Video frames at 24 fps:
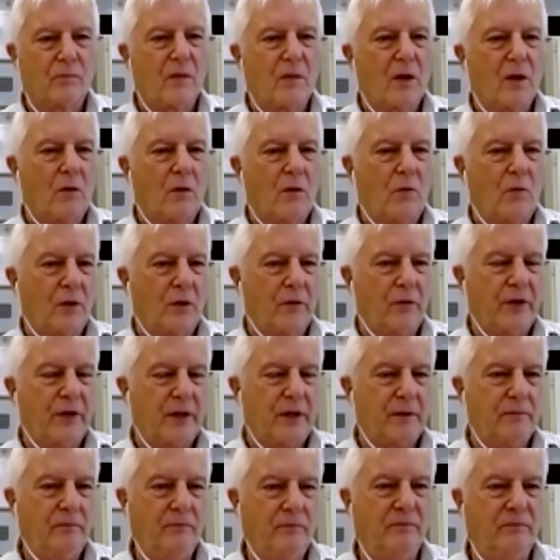Well,
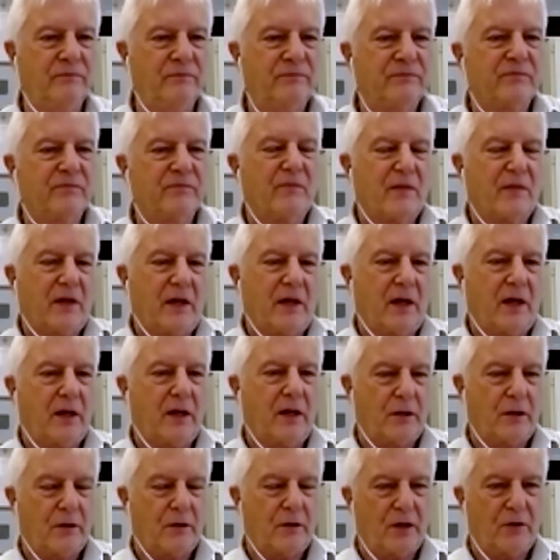
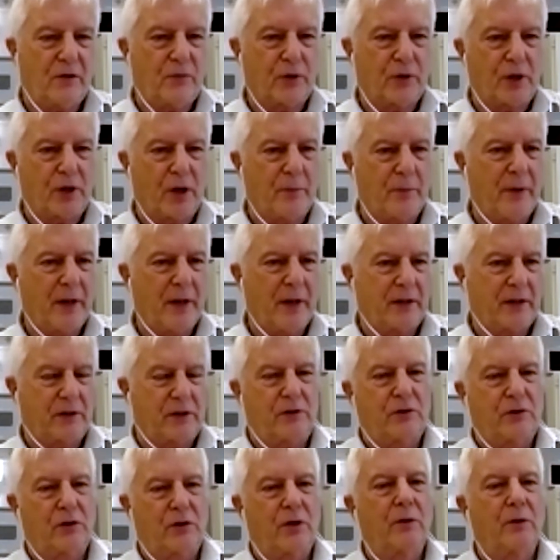if we go back in
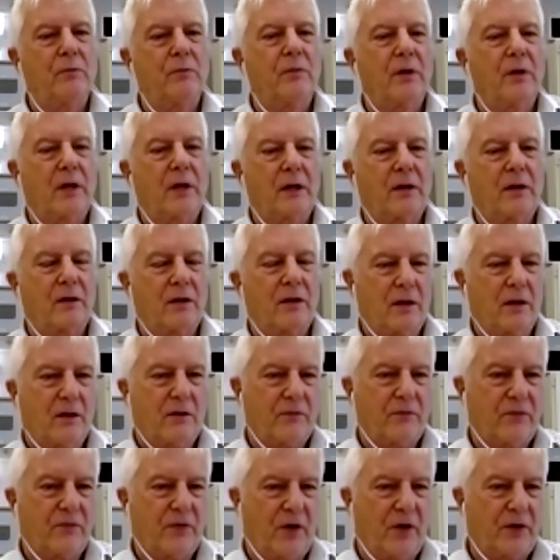time,
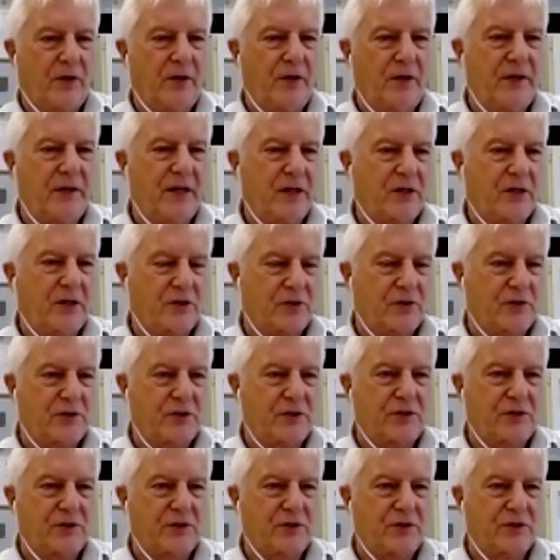fire detection
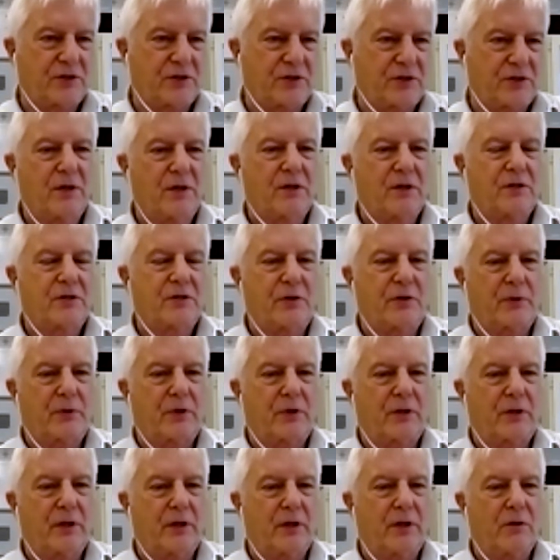systems
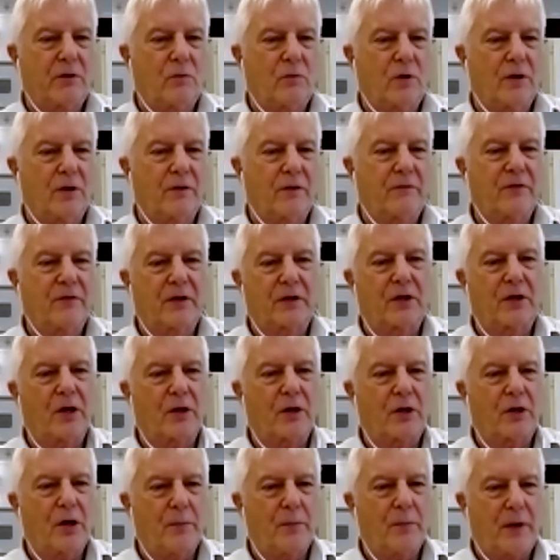typically, well, in fact,
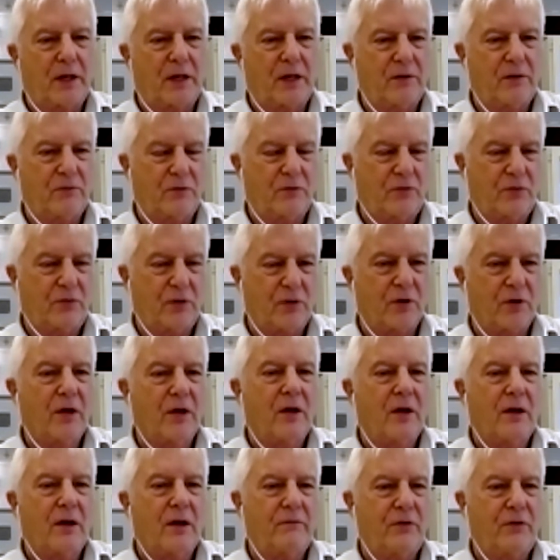go back even further,
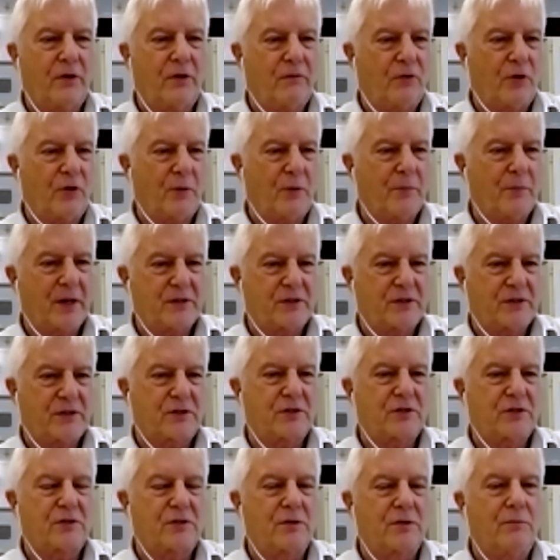a very, very basic
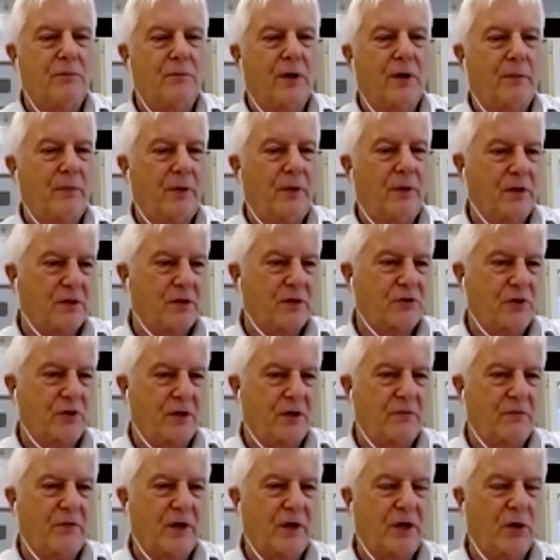system might be a straight
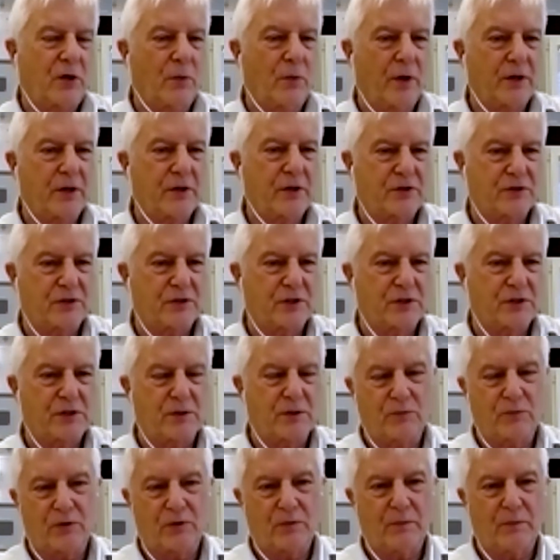evacuation
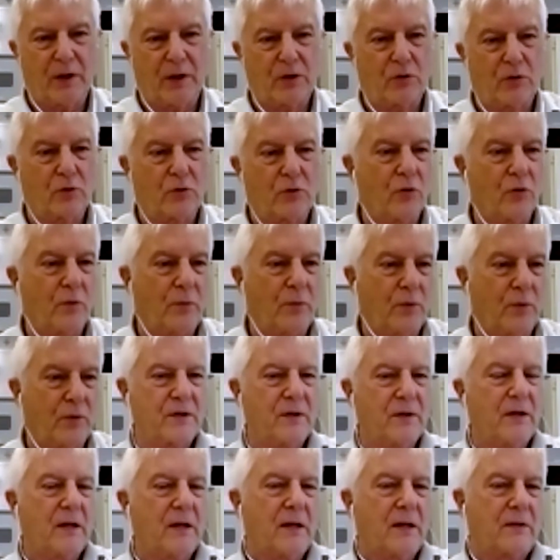system with manual core
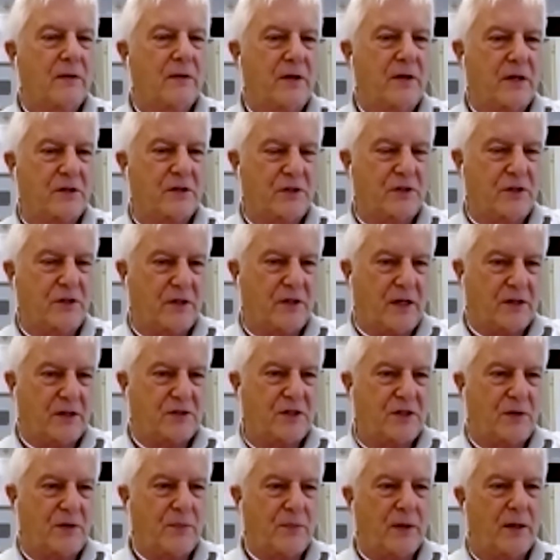points. The next
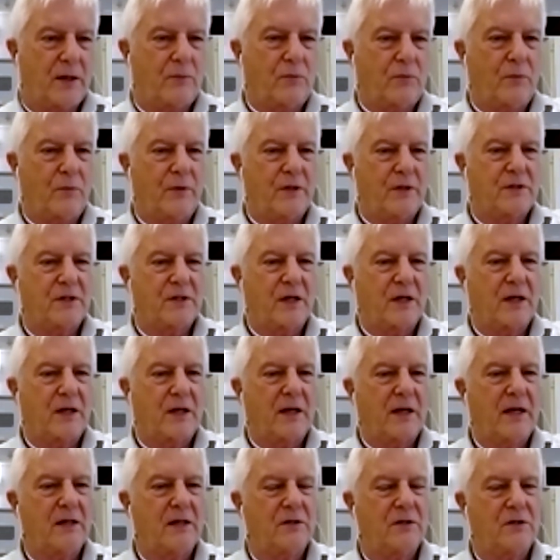step up would be, say,
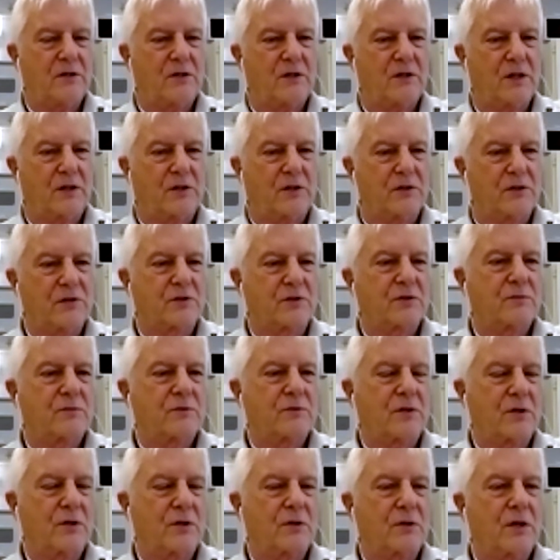heat detectors,
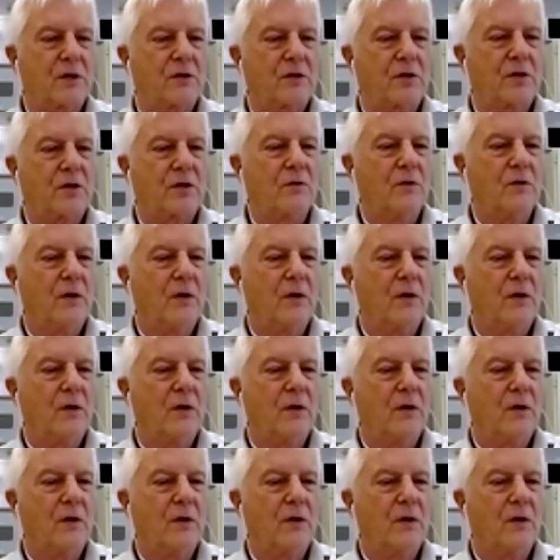so that you,